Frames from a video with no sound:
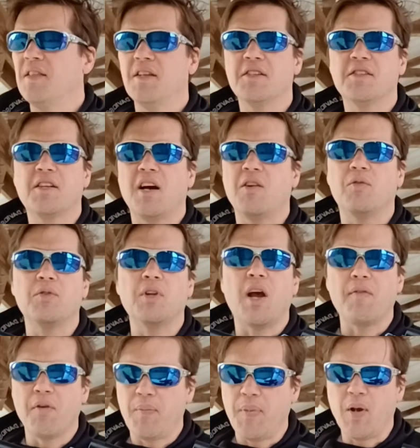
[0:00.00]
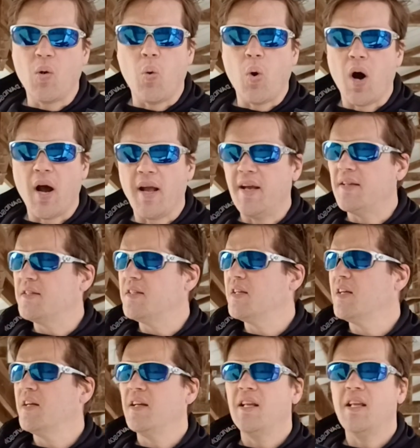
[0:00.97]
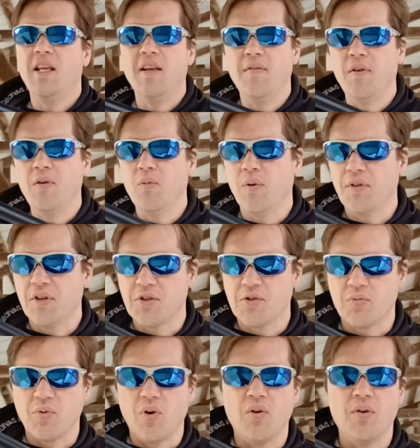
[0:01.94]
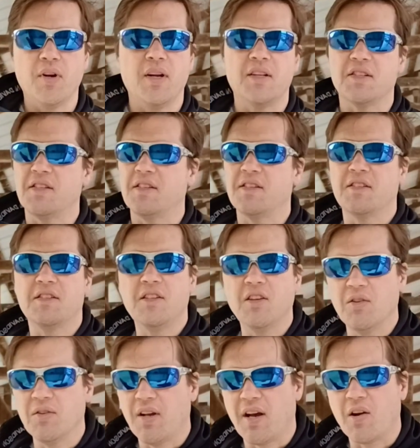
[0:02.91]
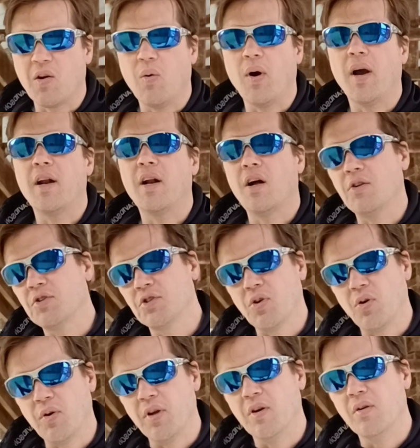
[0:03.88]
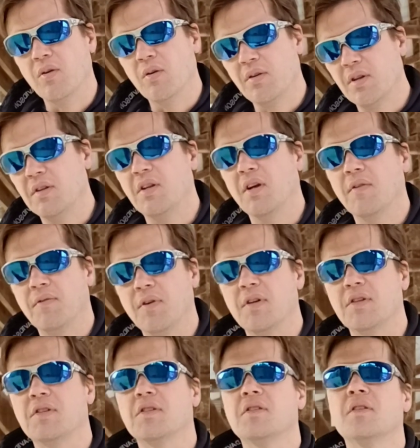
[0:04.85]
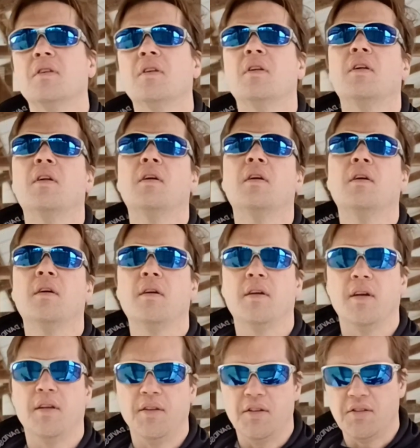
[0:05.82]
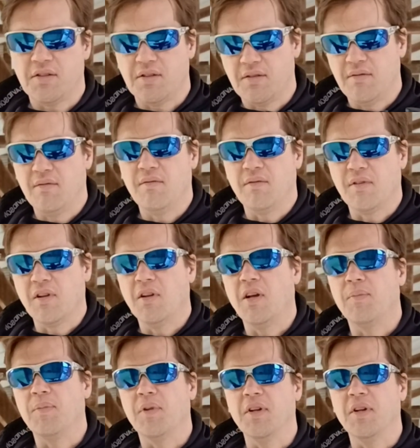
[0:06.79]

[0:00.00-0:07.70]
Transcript: This gun will never be quiet. Even with this Ronin, it's still not quiet. I'll show you the difference in this clip.